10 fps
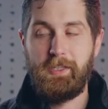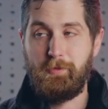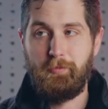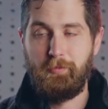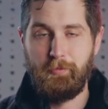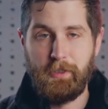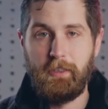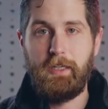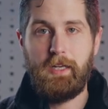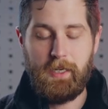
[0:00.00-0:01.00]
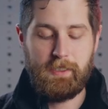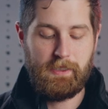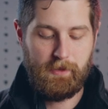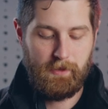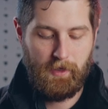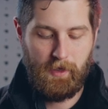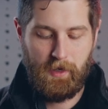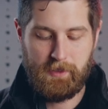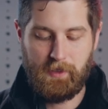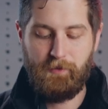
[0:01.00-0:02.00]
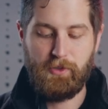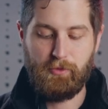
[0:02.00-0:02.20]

It's really nice uh, stuff.